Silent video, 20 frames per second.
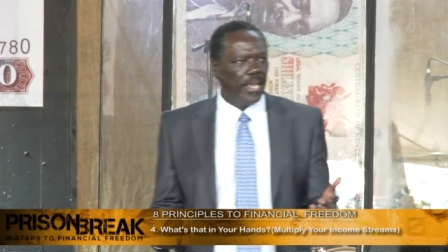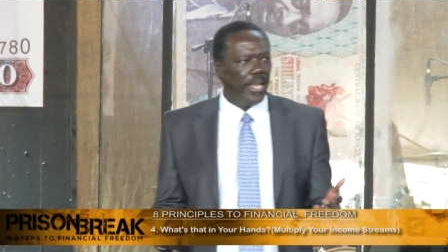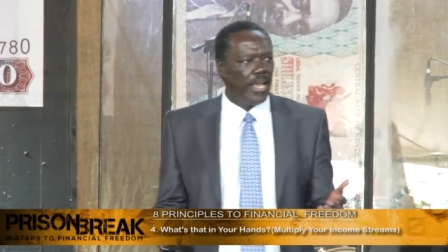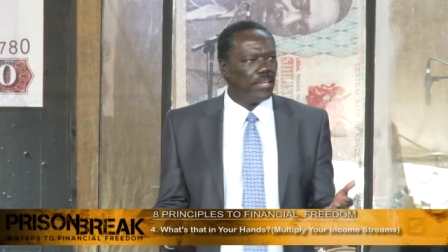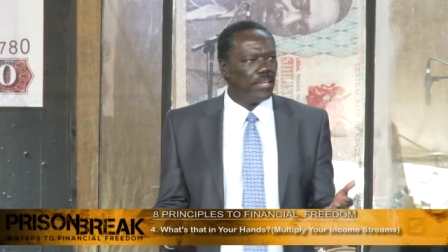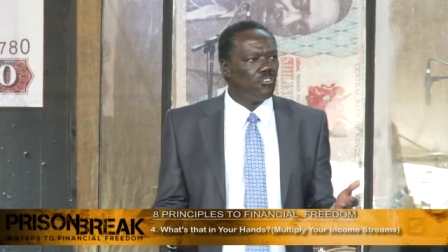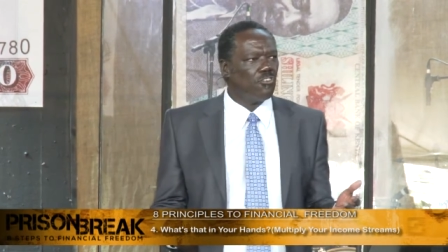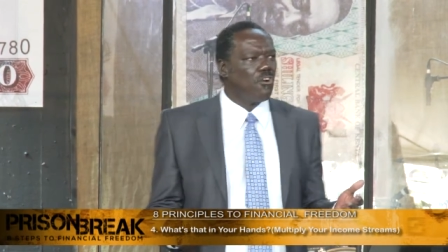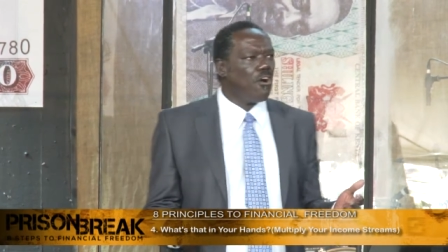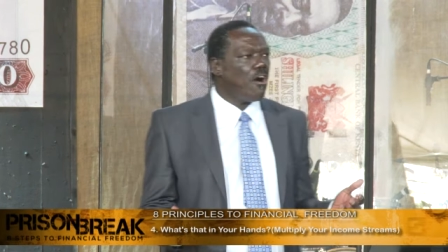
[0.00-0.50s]

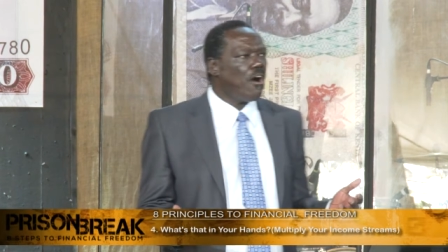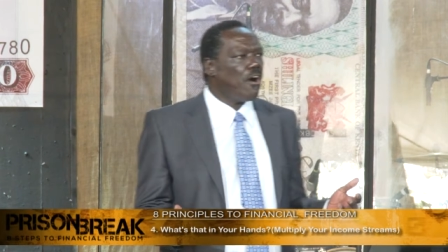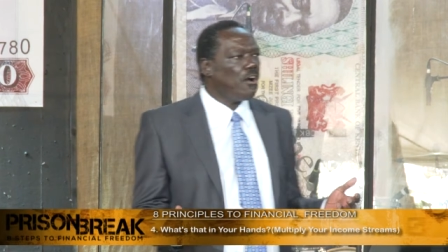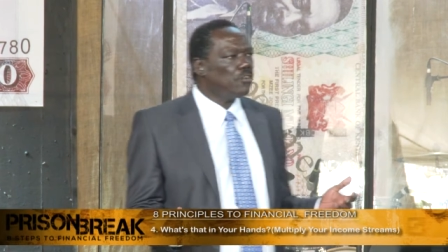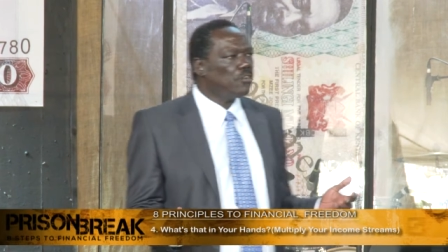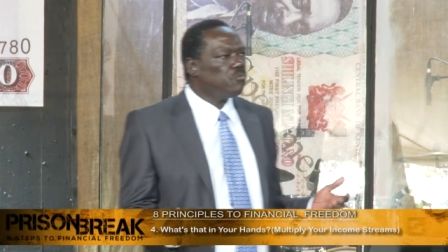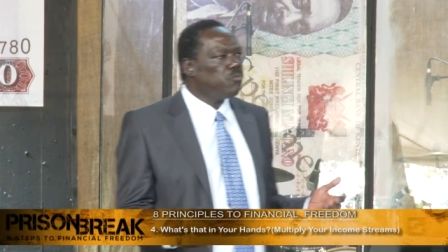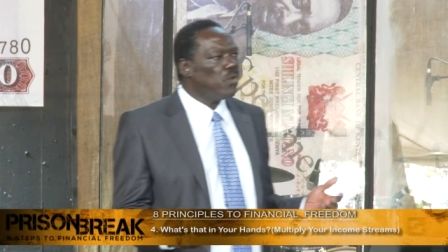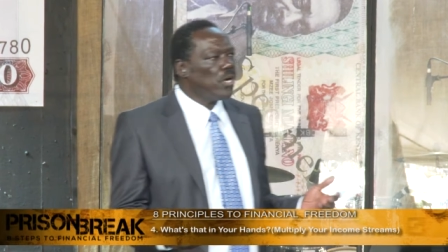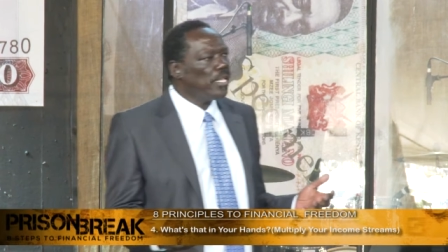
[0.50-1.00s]
And
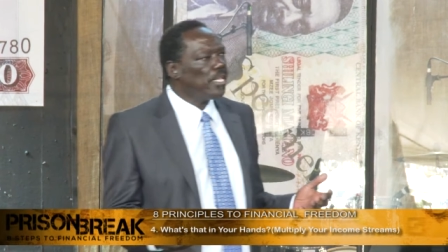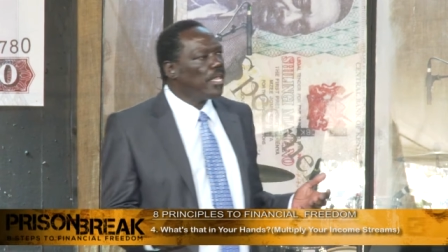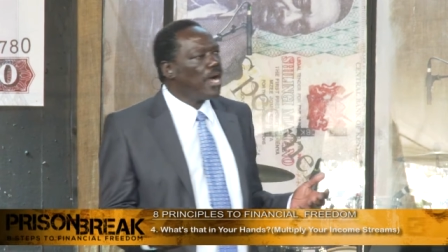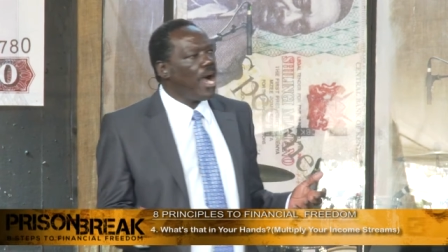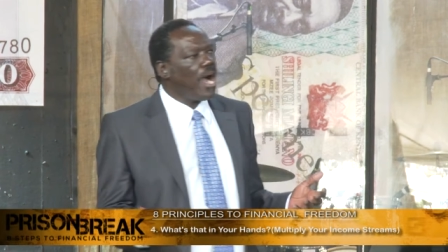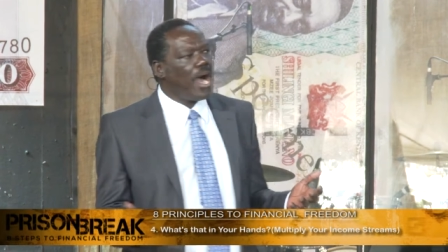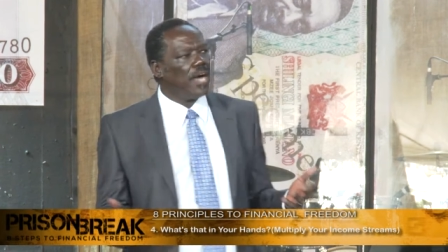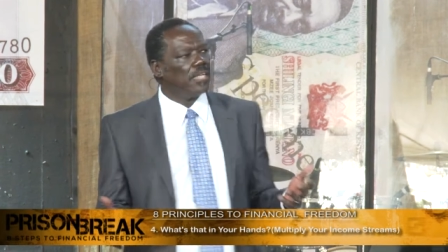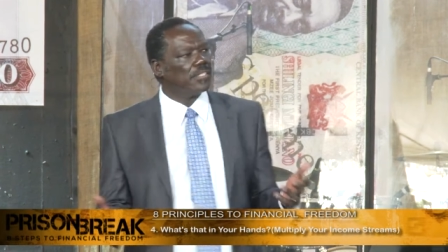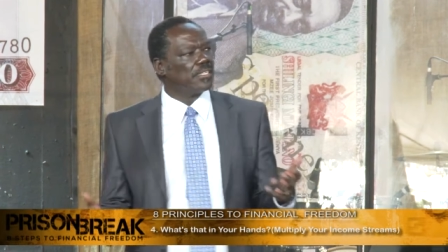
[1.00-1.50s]
God
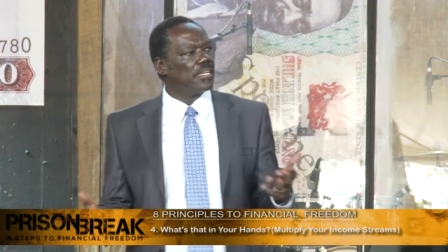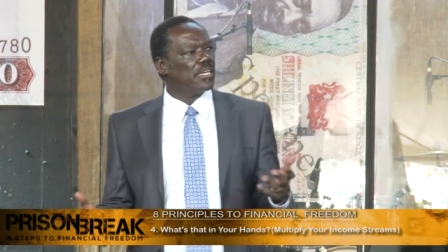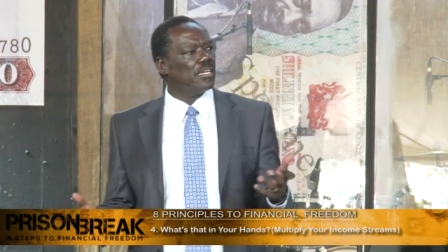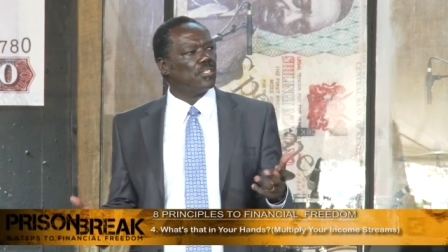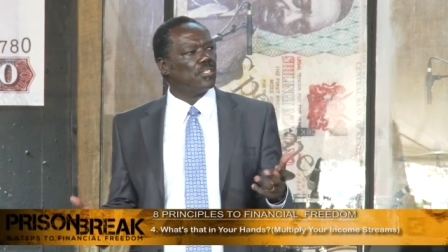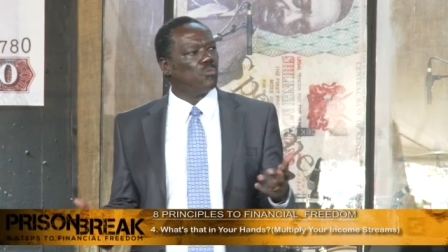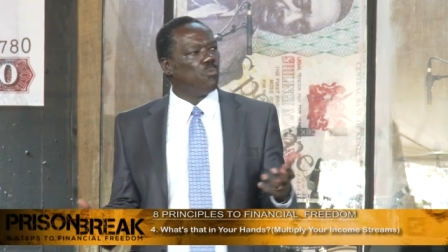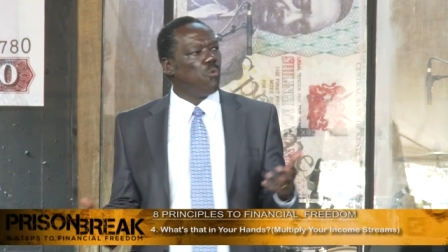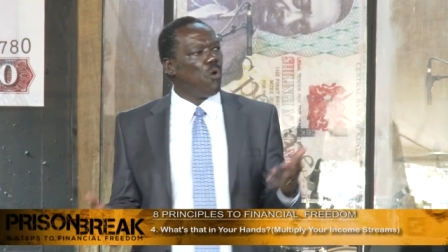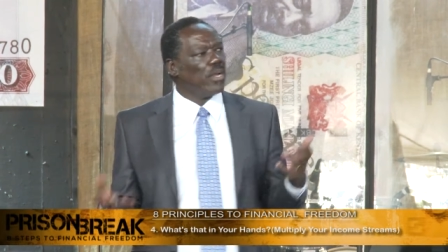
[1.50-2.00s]
will ask
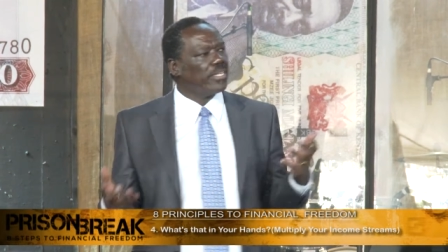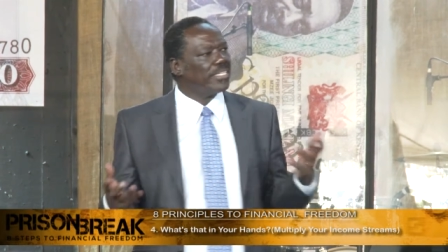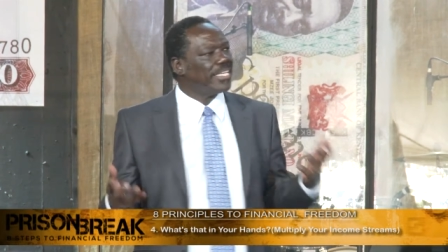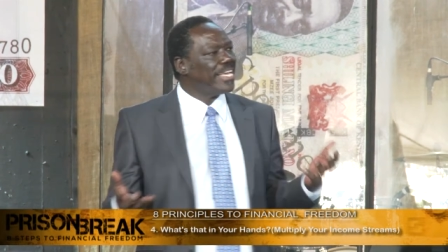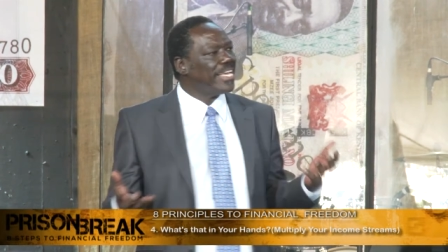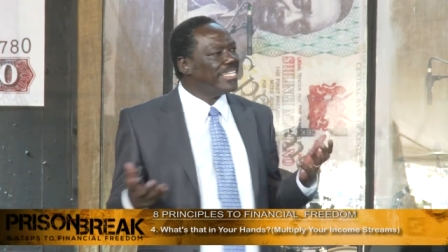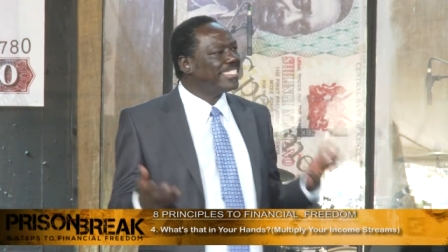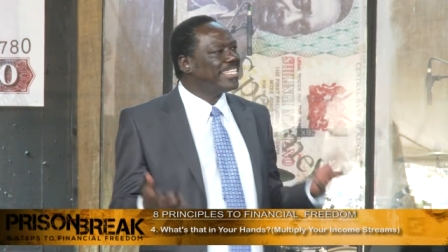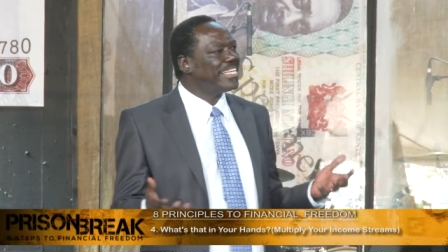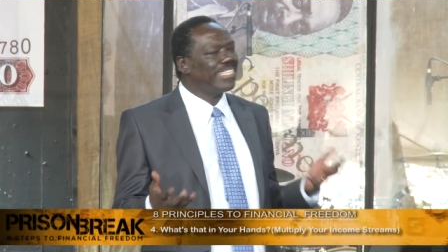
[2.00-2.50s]
us, what
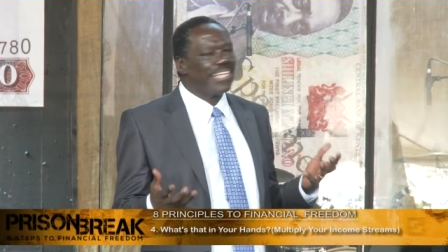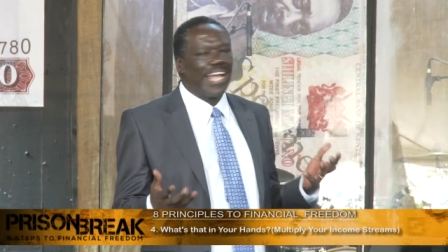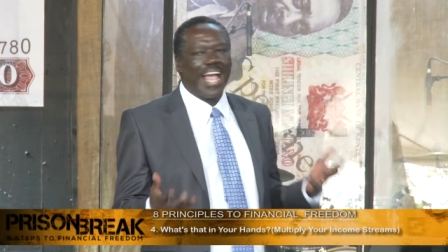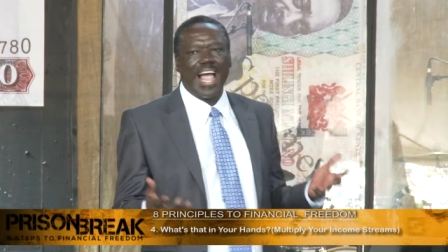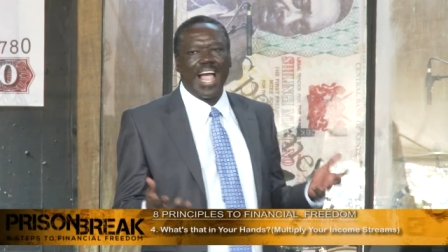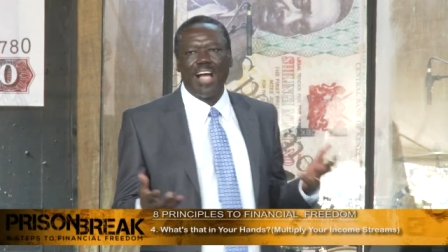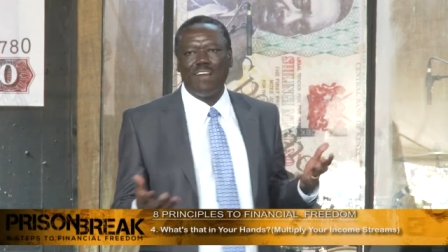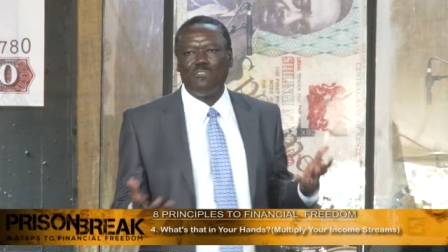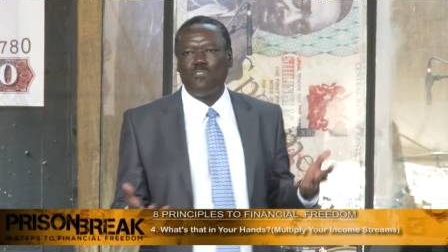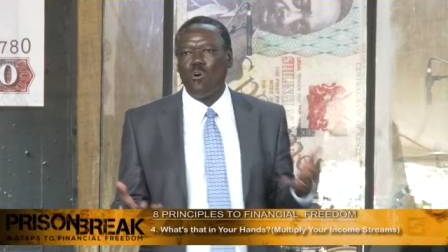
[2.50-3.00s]
is it
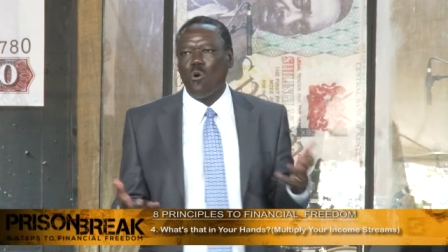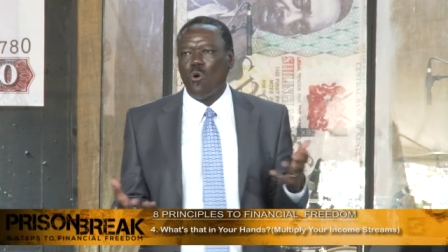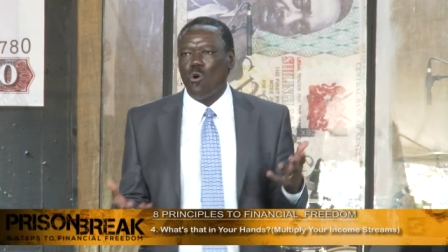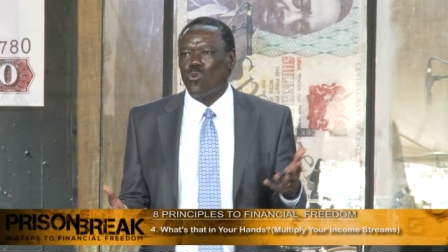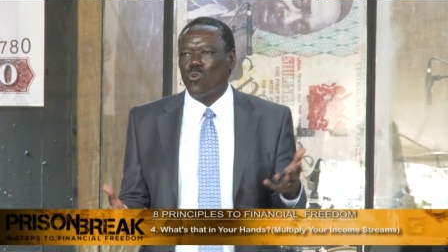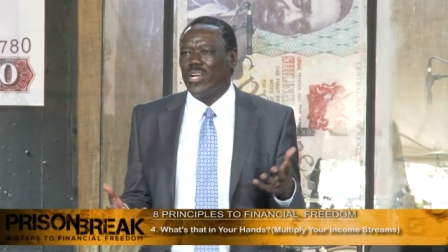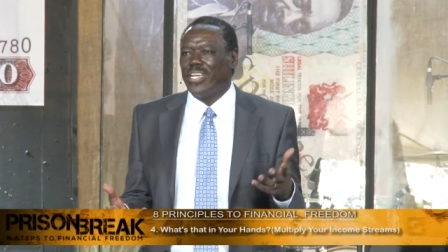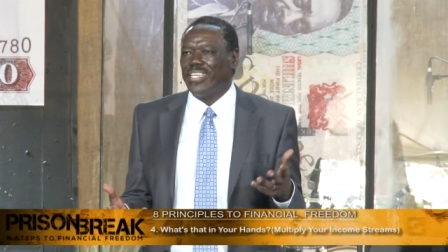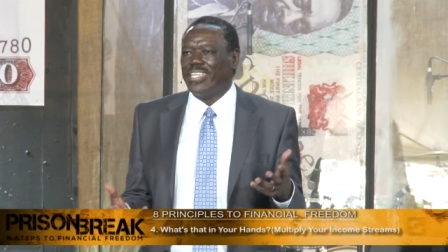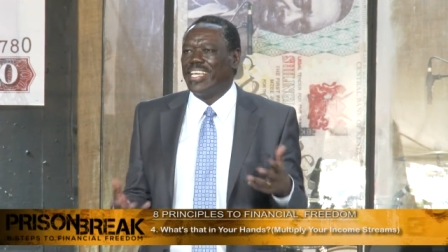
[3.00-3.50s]
I have
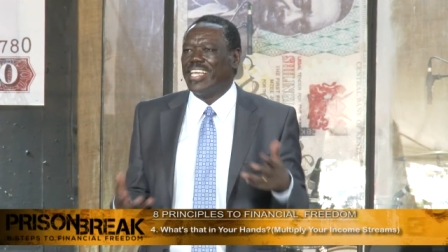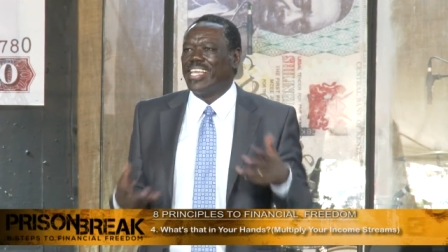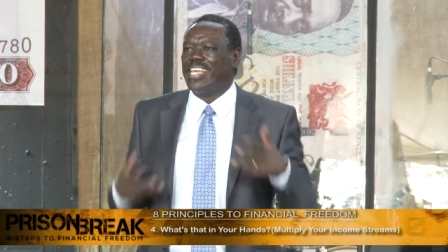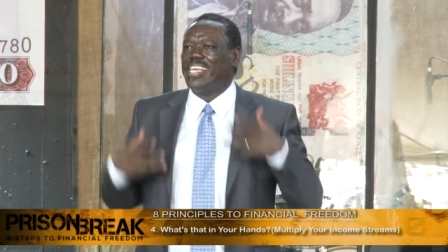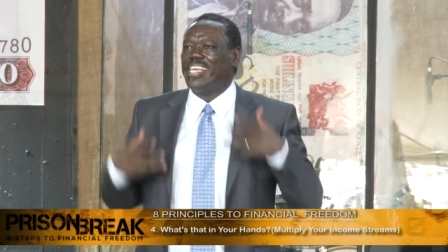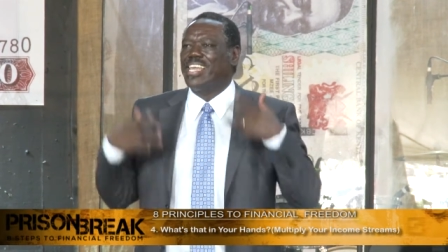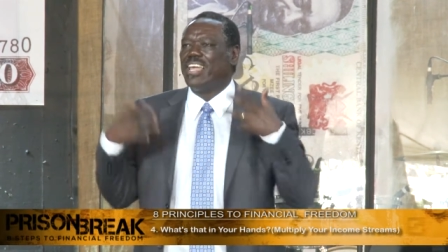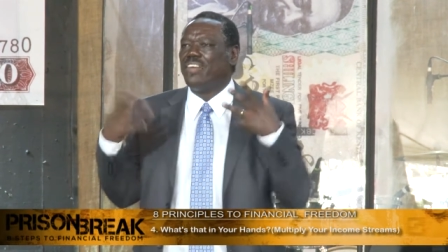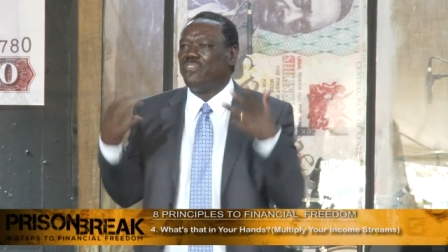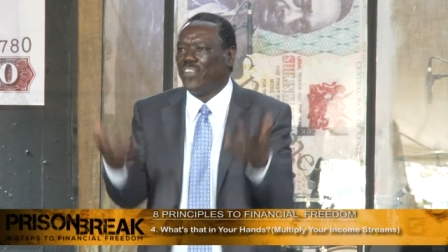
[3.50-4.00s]
already
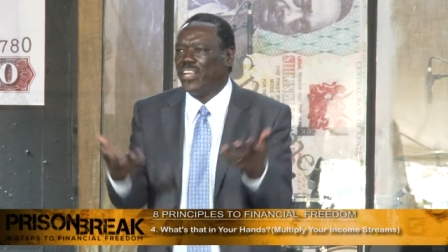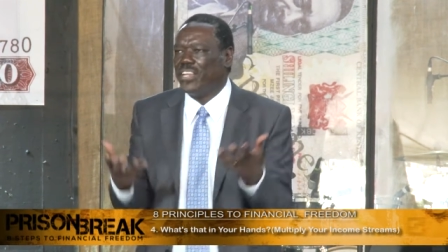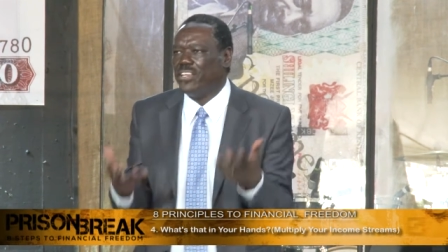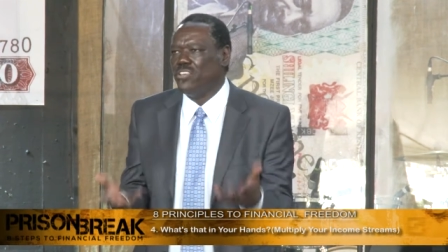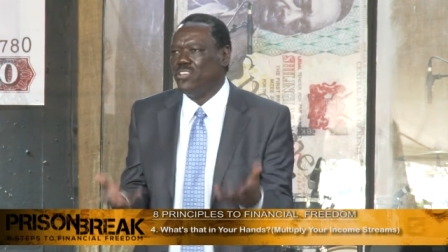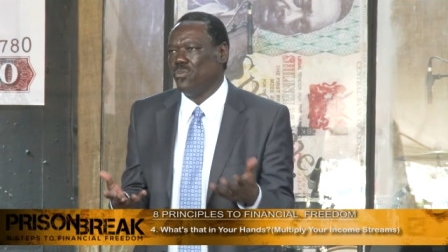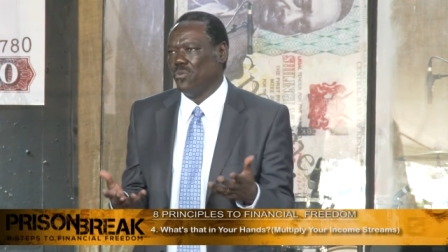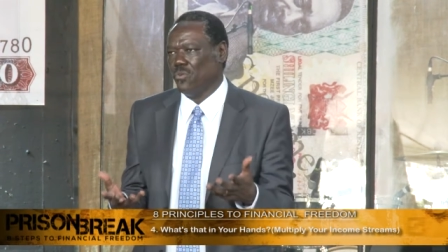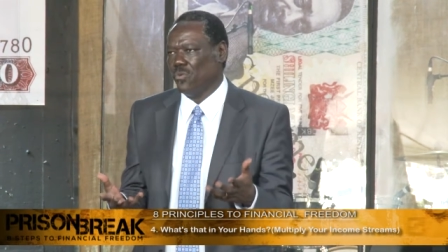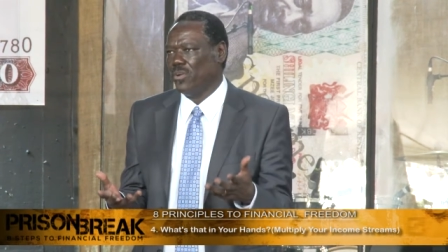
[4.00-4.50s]
given
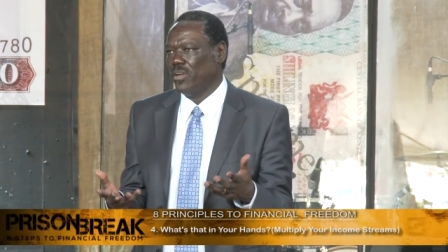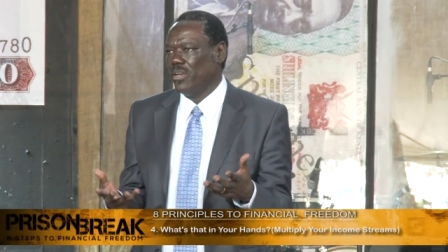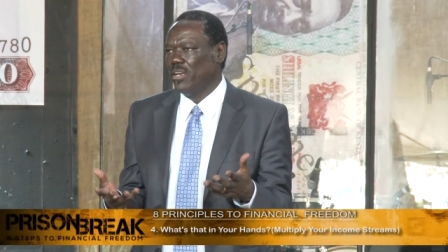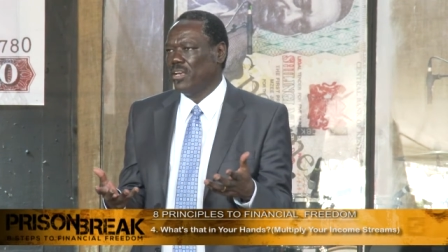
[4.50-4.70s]
you